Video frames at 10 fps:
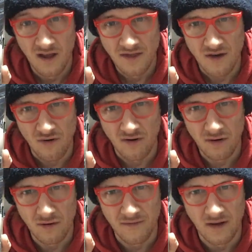there are a
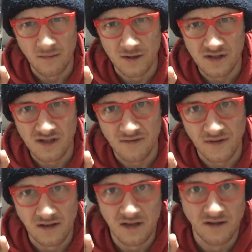lot of elements I
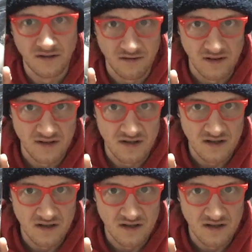think in the director's